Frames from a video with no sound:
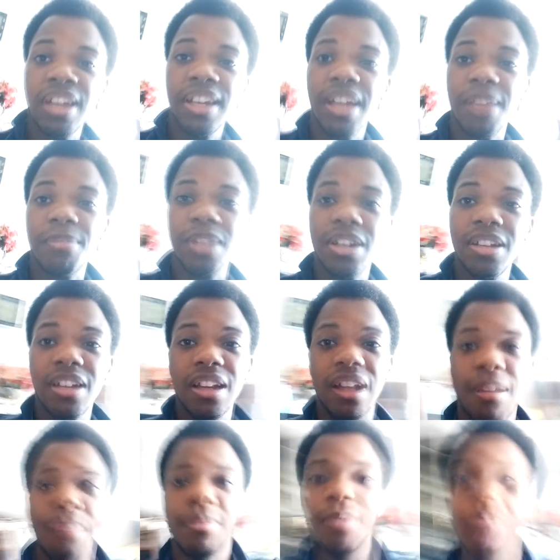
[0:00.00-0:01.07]
And yeah, bro,
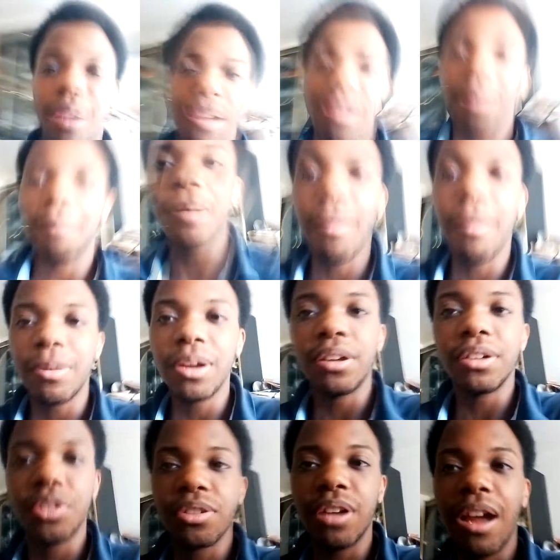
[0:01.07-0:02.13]
I'm I'm I'm, I'm gonna.
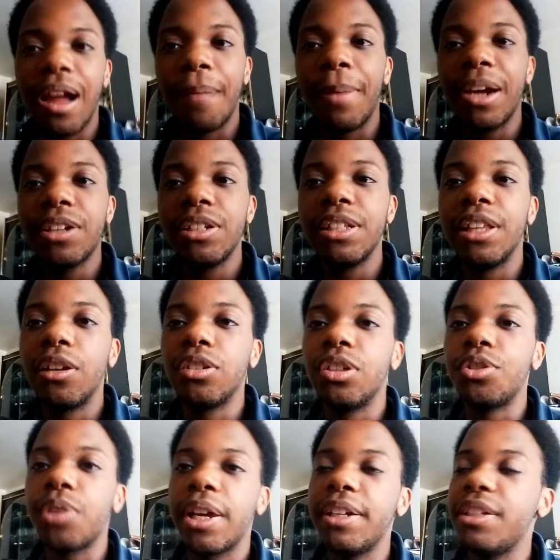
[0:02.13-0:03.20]
I'm actually down to
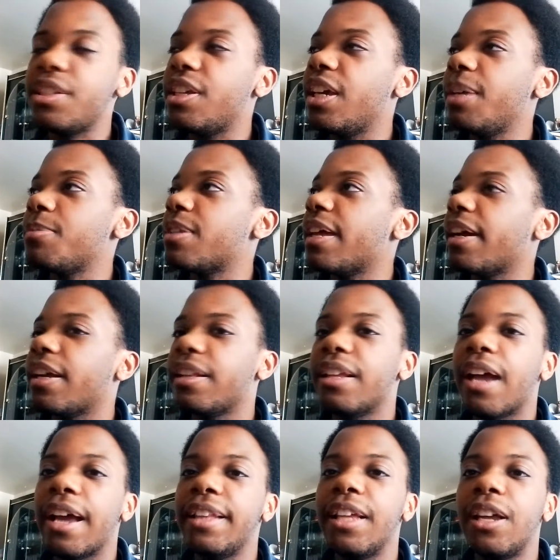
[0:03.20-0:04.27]
try these games that I